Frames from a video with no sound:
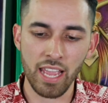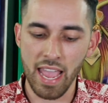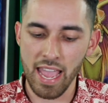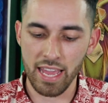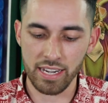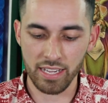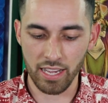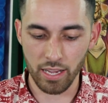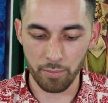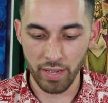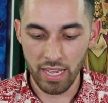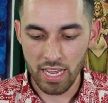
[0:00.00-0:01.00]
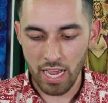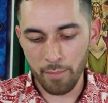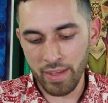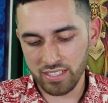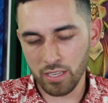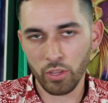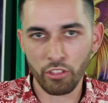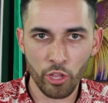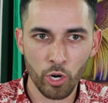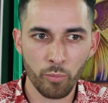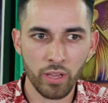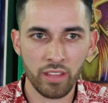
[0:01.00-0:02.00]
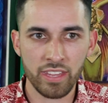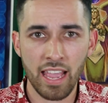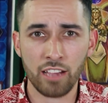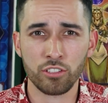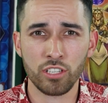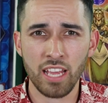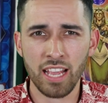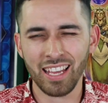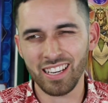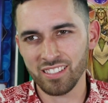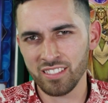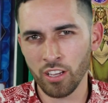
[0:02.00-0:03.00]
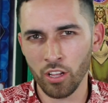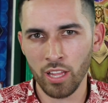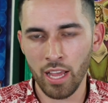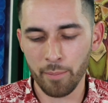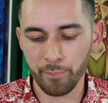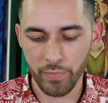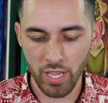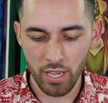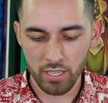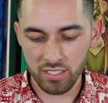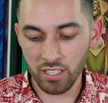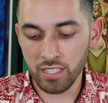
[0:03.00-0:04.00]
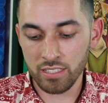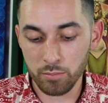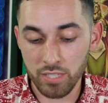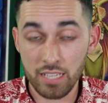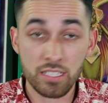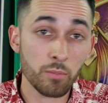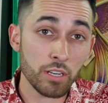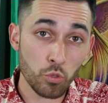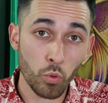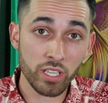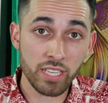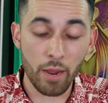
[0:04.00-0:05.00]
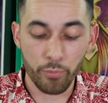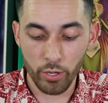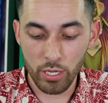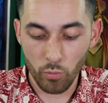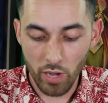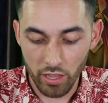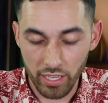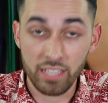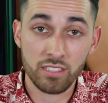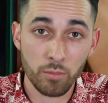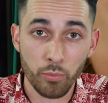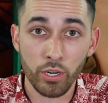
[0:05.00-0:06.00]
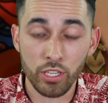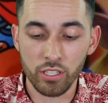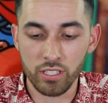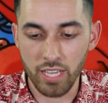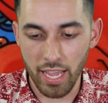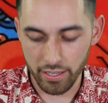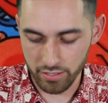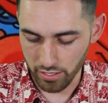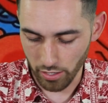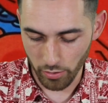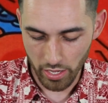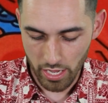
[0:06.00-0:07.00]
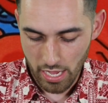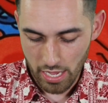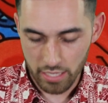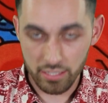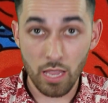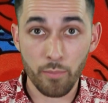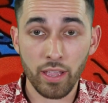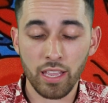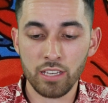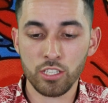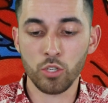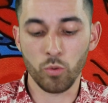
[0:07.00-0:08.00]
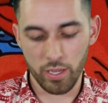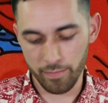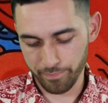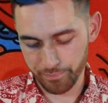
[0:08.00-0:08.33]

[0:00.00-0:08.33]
and I messed up with a little bit in the extra deck, and it's still in some testing, but it's worked out pretty well against some pretty good decks. So let's get back into it.